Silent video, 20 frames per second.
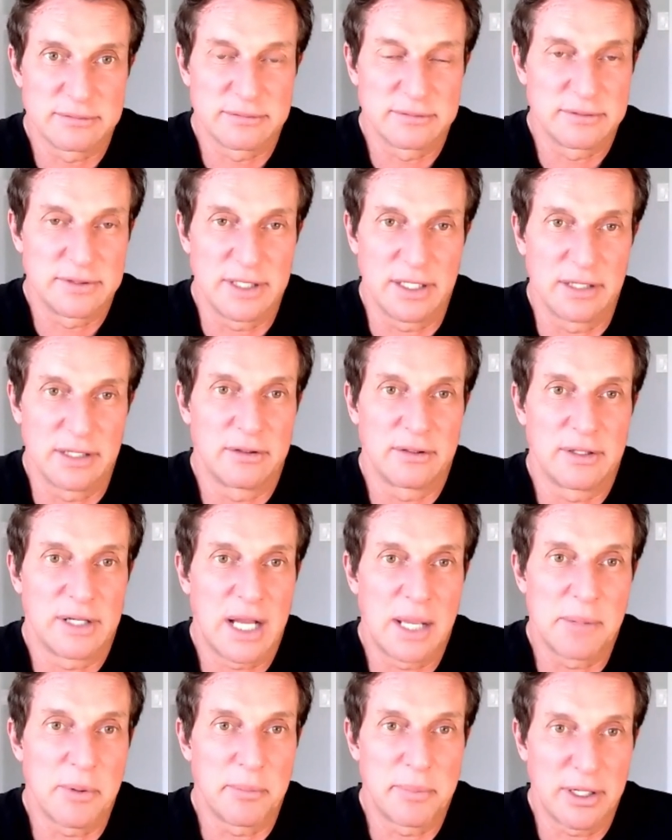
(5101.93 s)
you know,
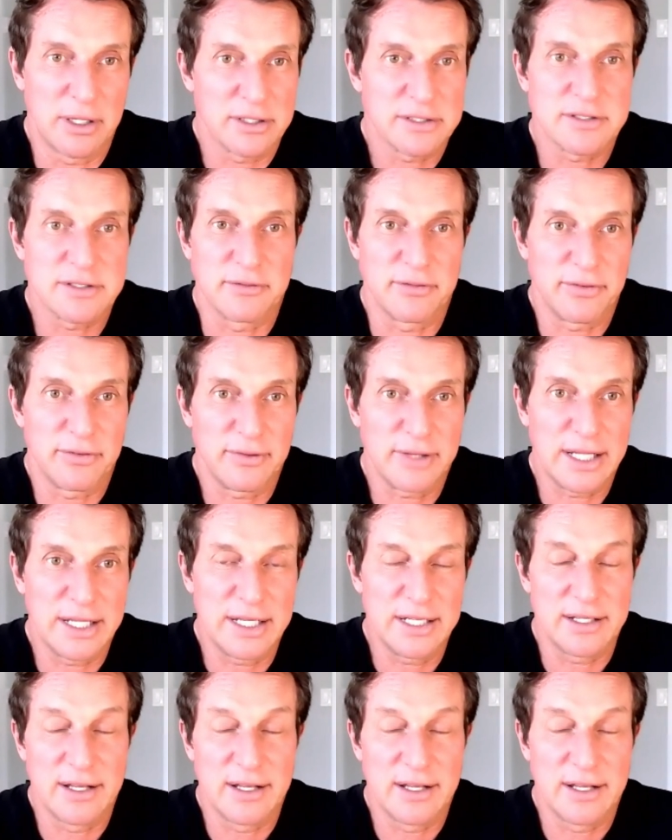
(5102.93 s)
hyperbarics and flight,